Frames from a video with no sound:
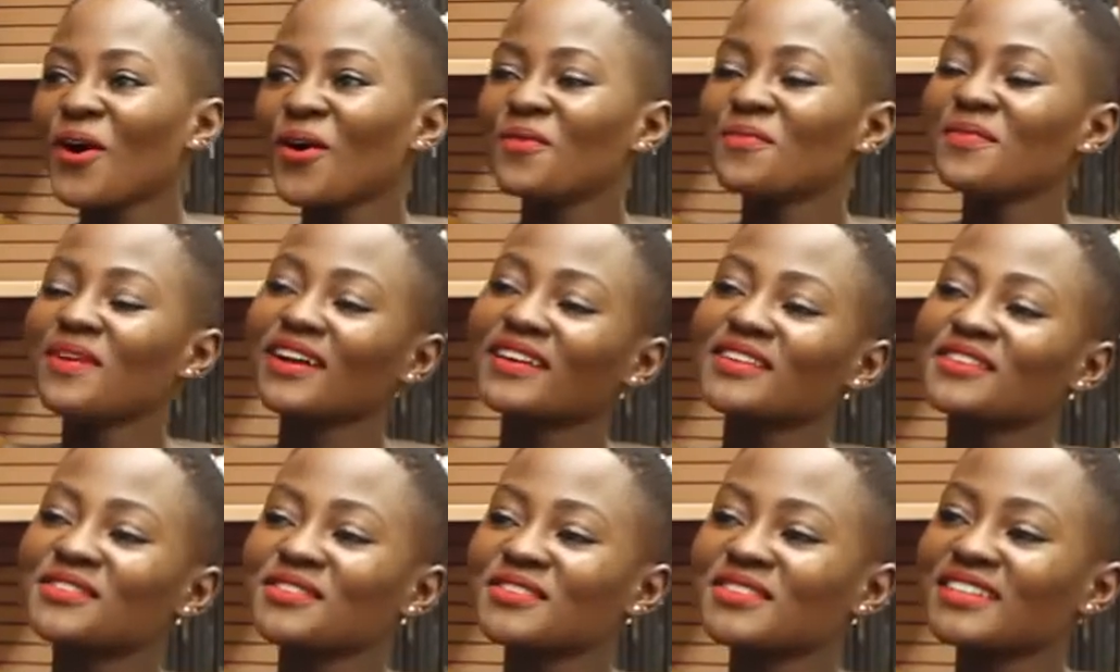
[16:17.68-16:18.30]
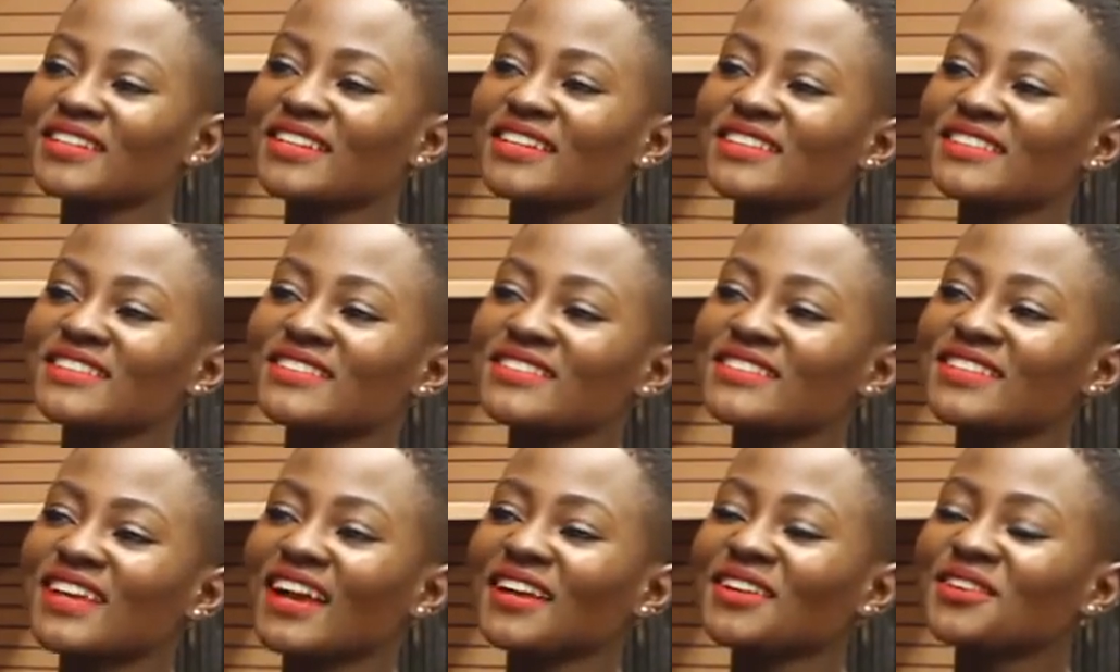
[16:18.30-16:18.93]
oh my
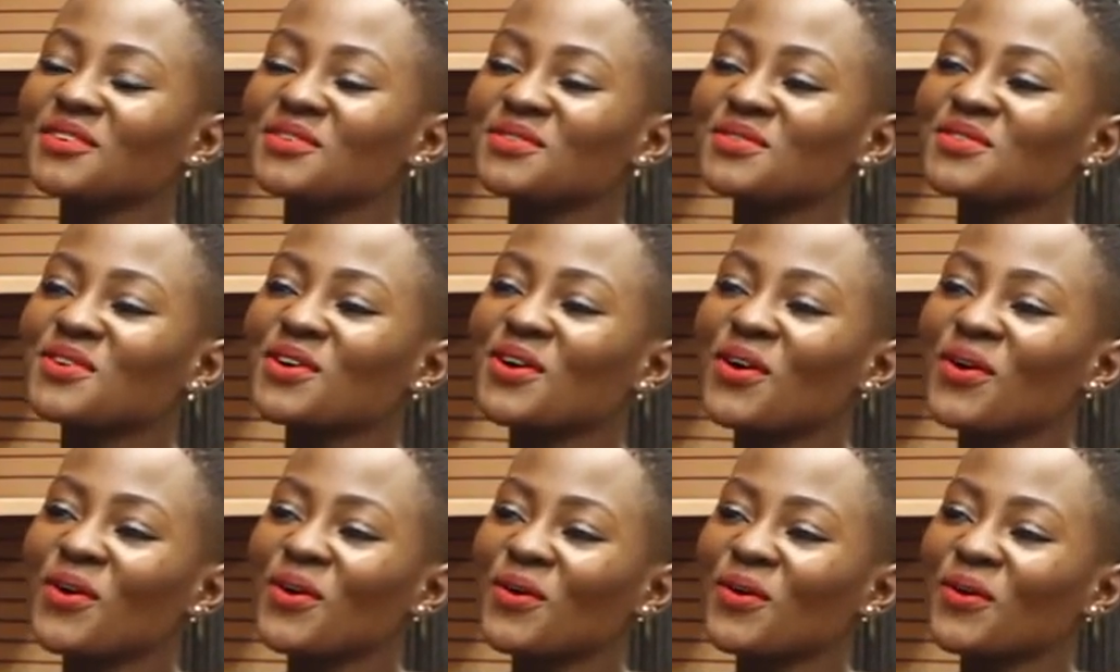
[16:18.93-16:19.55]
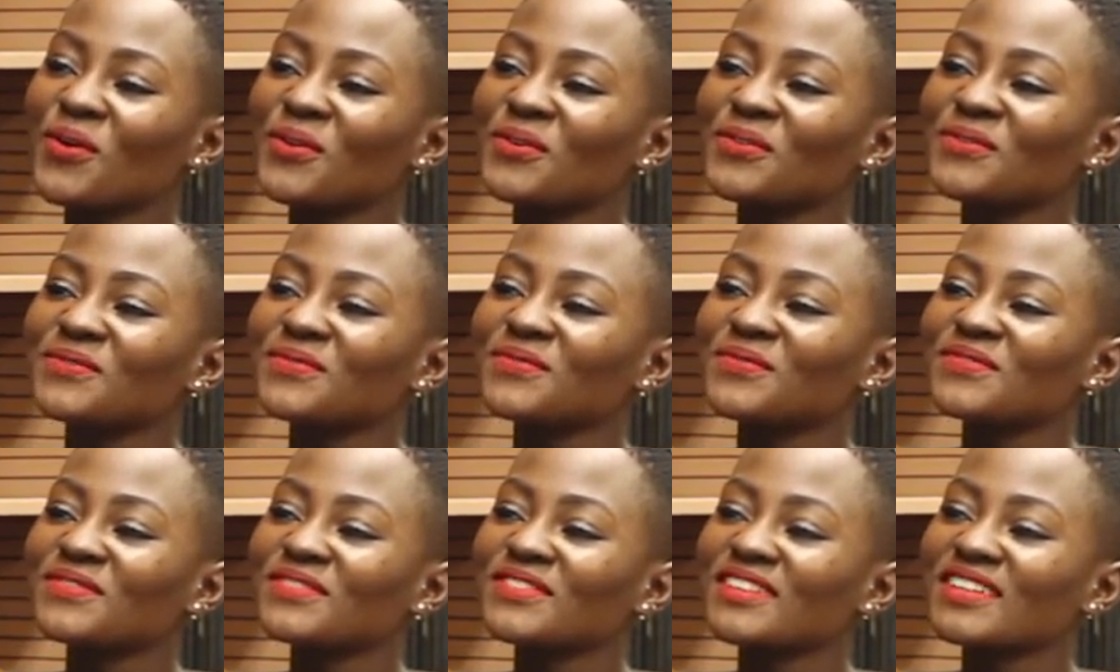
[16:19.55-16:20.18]
goodness. I don't know.
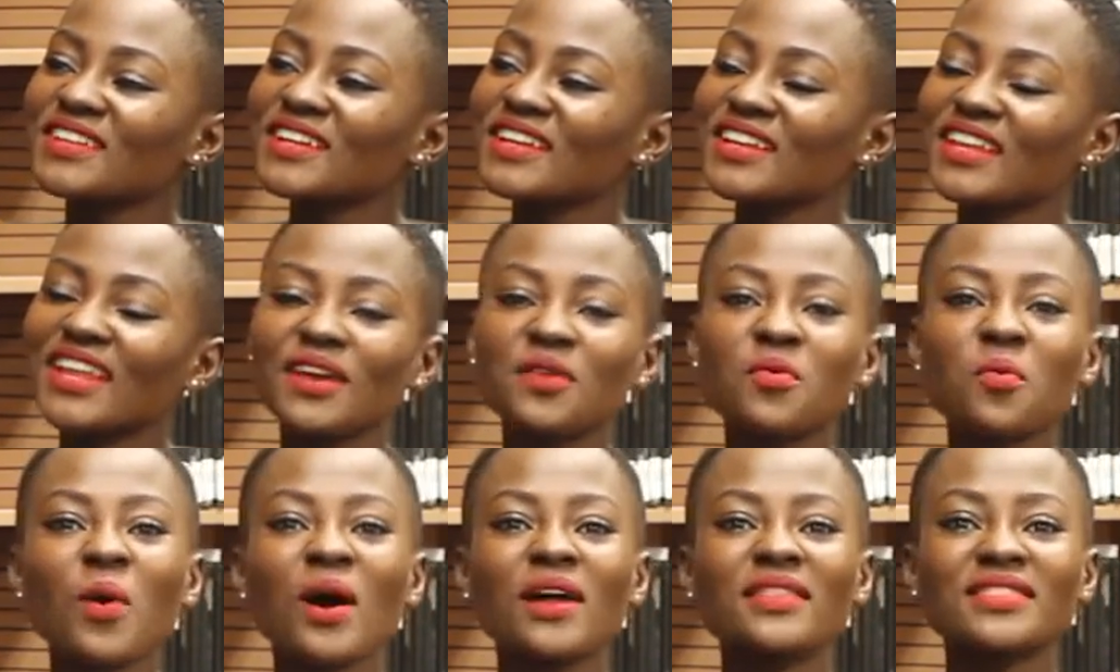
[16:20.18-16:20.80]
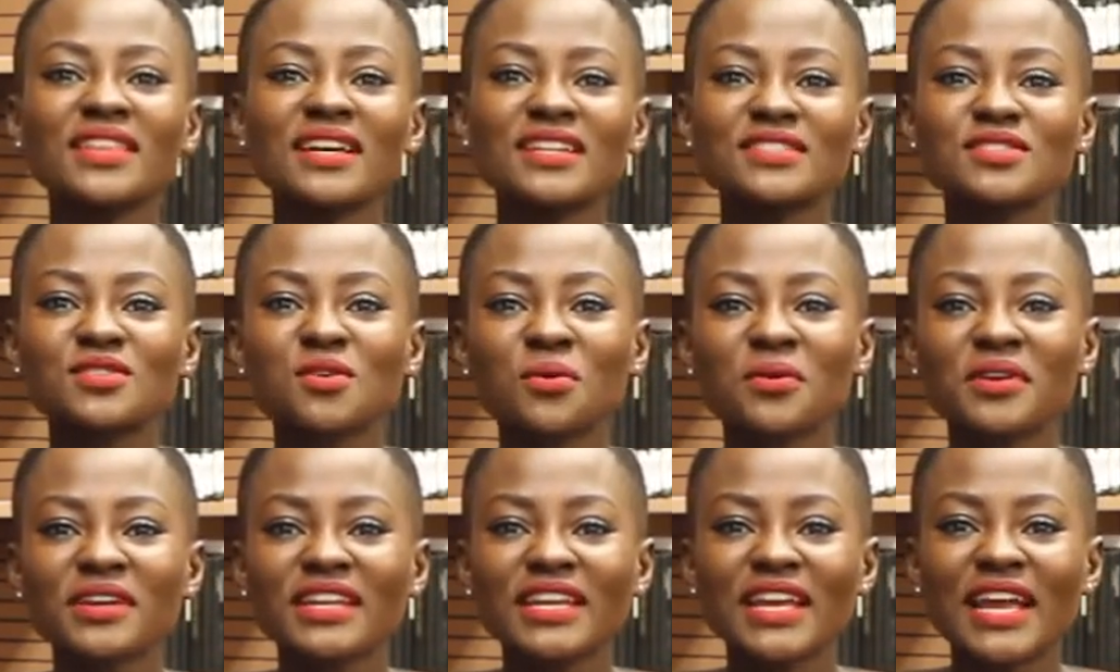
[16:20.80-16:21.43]
Like one that's
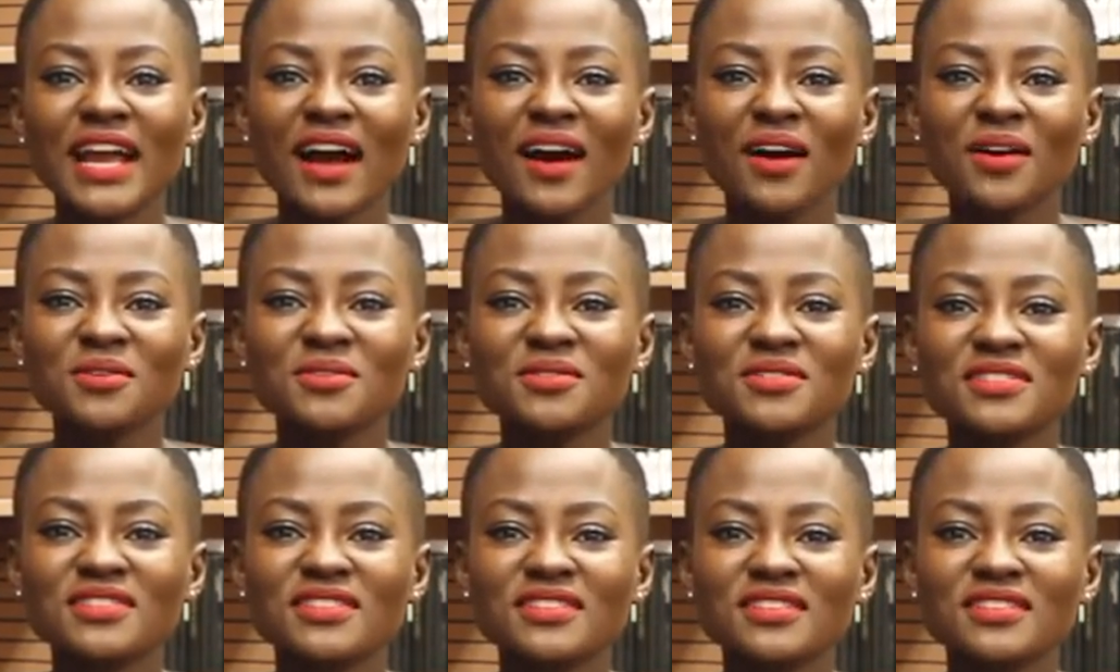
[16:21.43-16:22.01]
already out?